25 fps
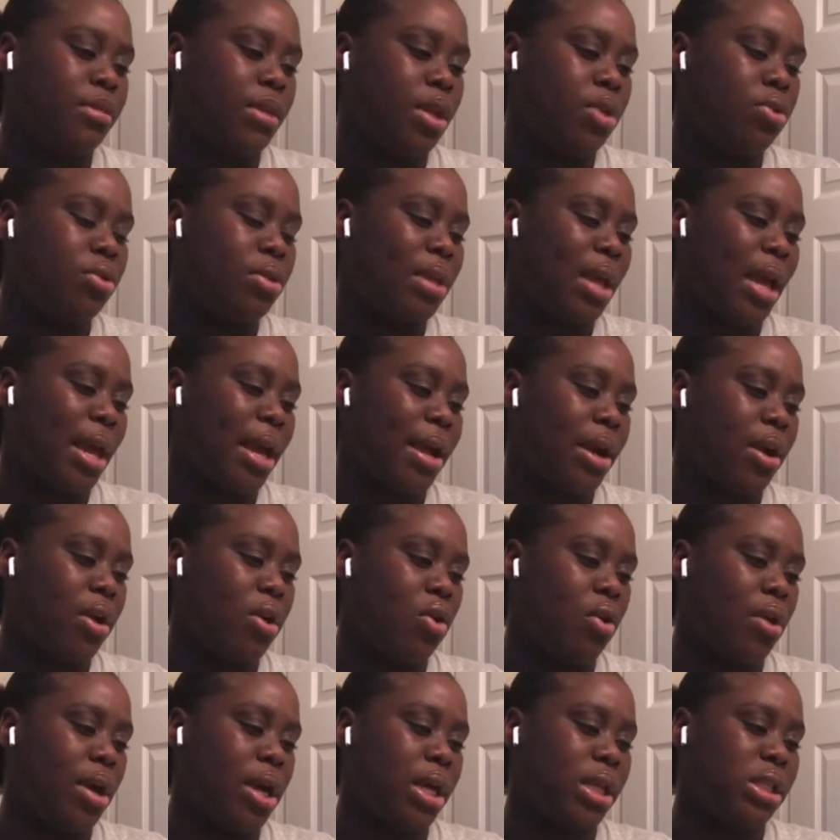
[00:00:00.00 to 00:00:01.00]
they're
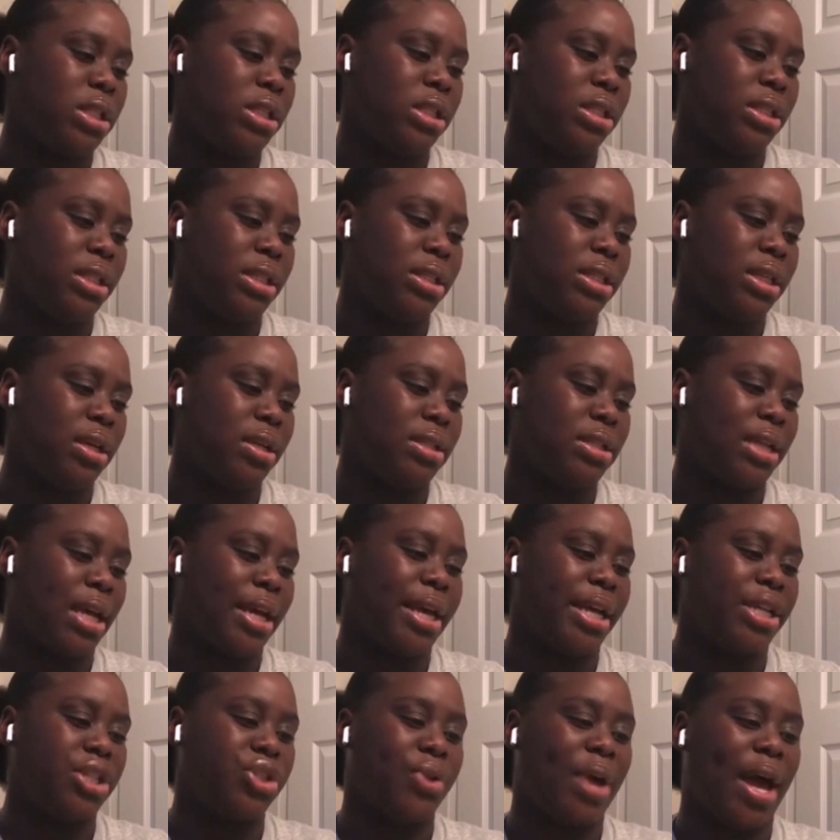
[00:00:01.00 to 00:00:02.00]
going into details. I
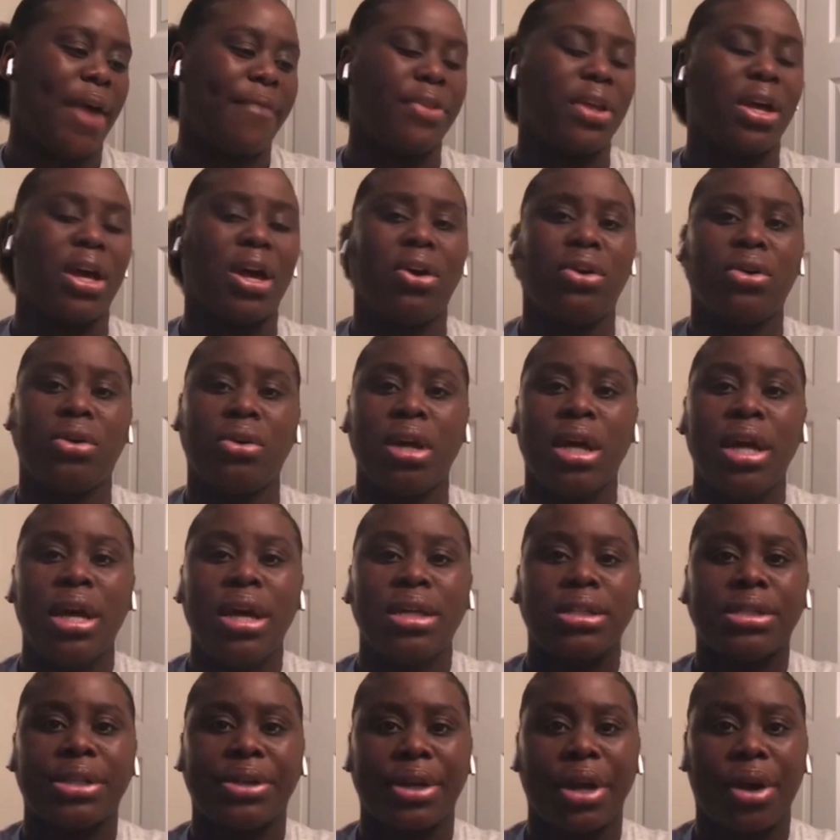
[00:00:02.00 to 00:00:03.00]
guess you have to go
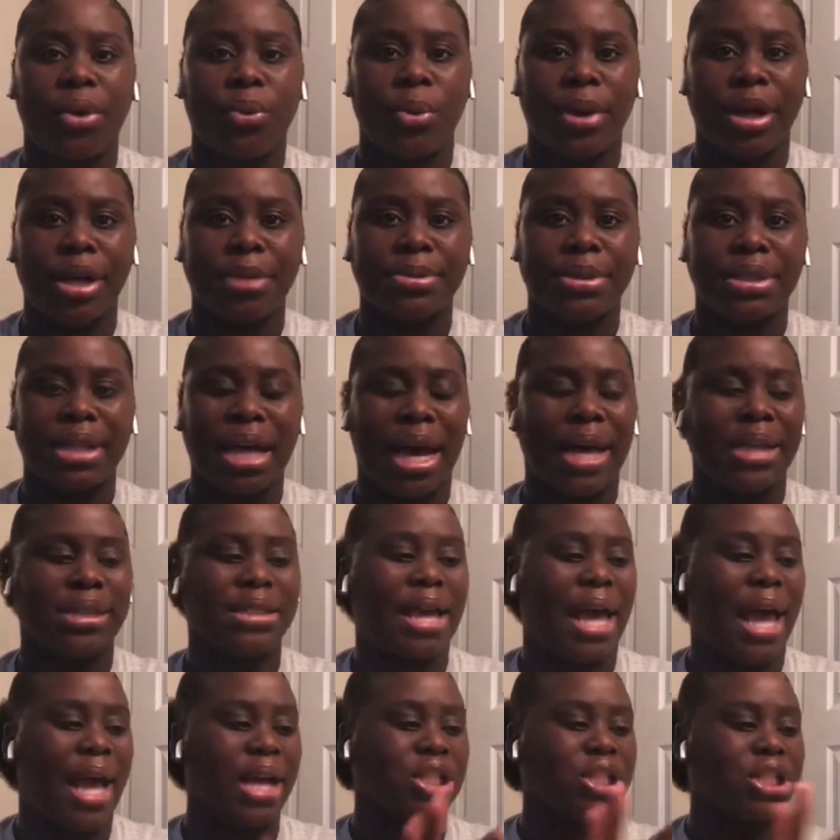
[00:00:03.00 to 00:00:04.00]
to their website to
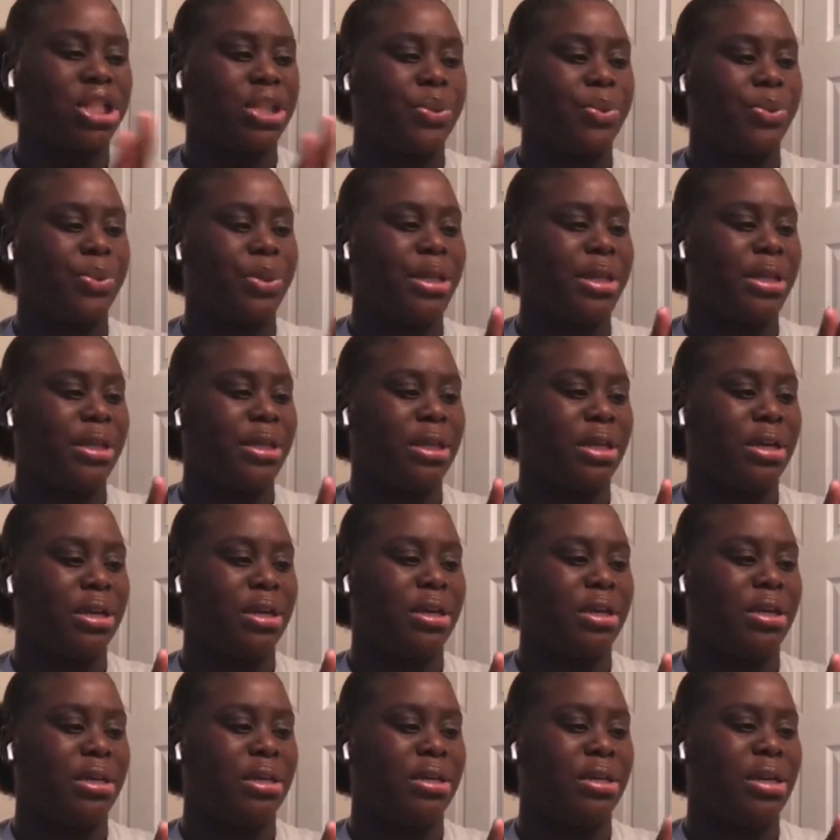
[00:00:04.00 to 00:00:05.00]
actually read
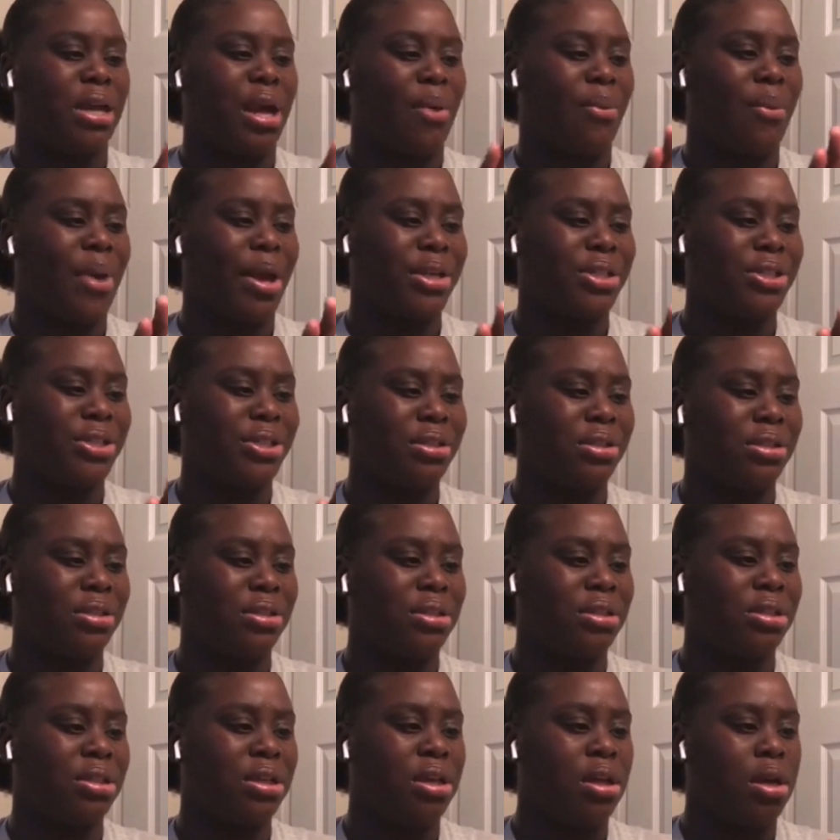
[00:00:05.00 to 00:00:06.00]
their
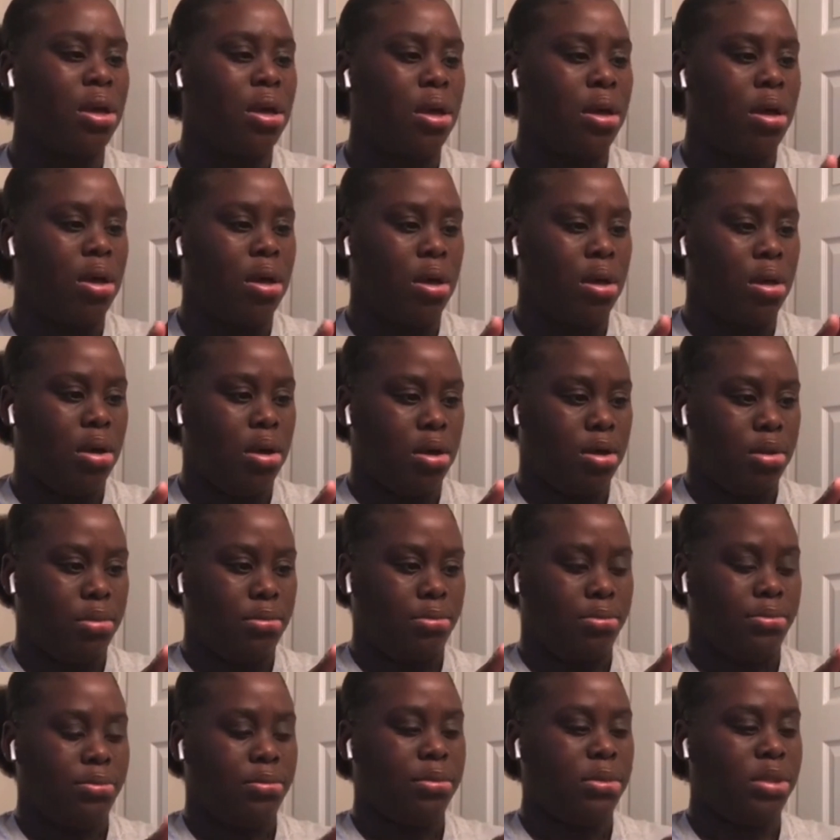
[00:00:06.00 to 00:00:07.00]
directions.
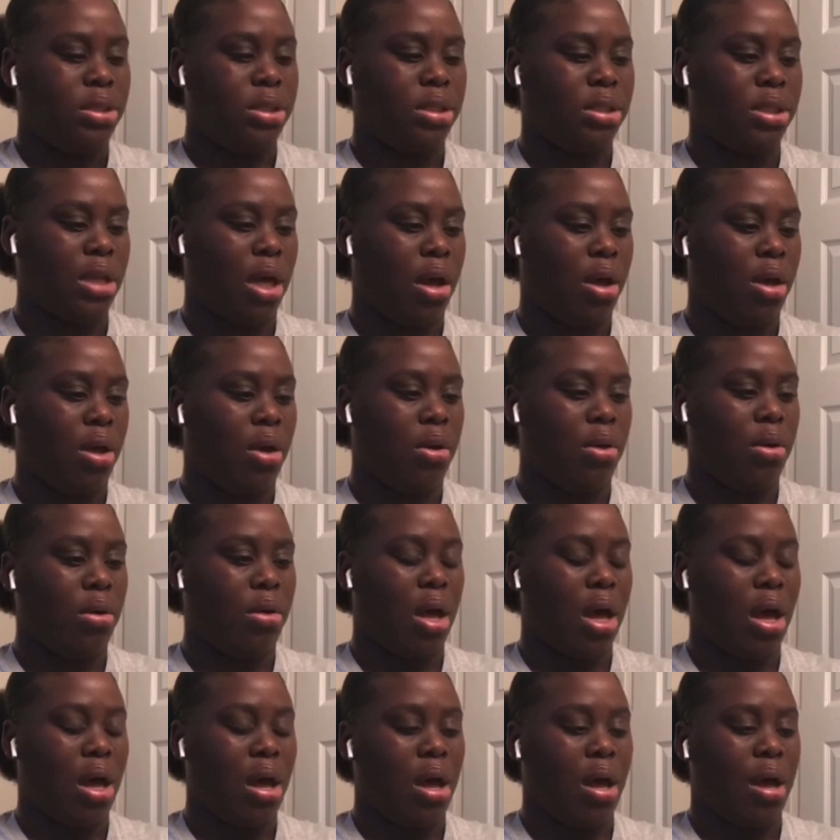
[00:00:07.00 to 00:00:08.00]
So
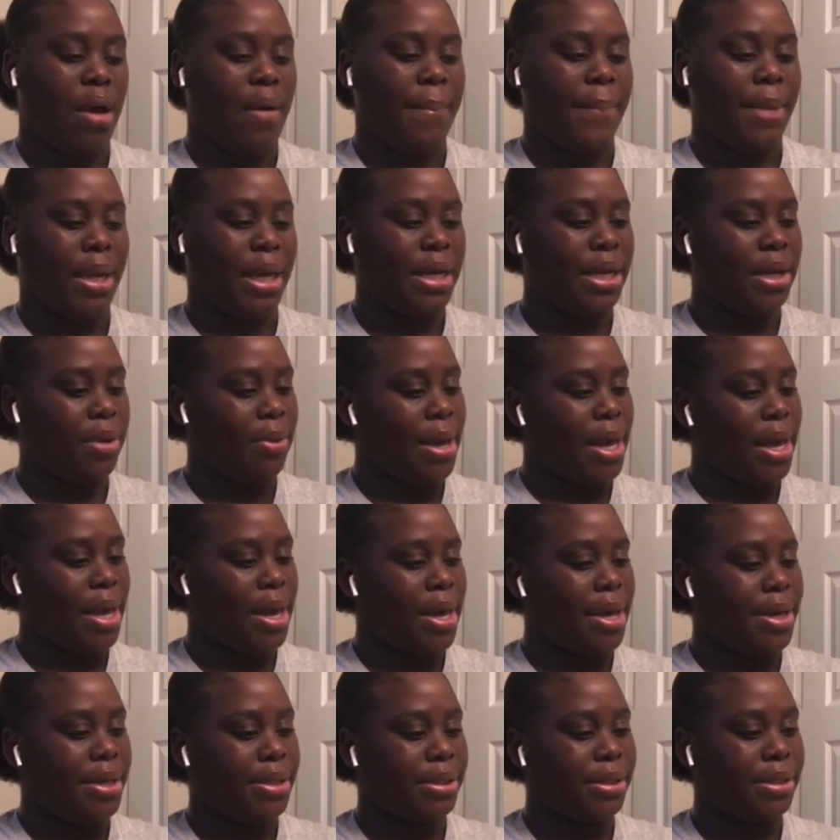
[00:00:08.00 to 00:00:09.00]

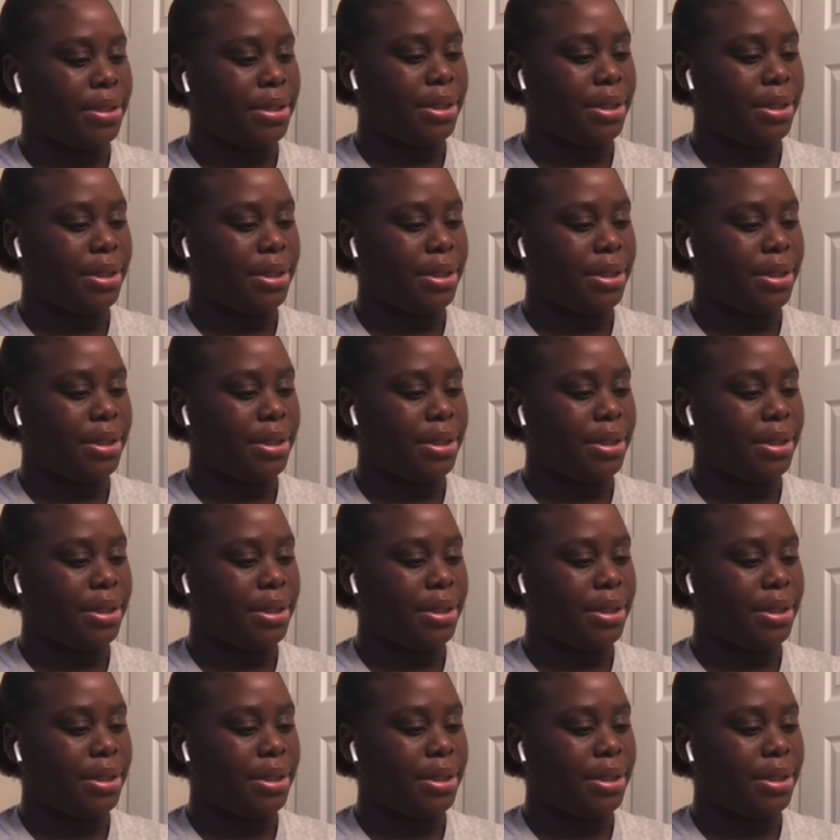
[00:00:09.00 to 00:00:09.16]
anyways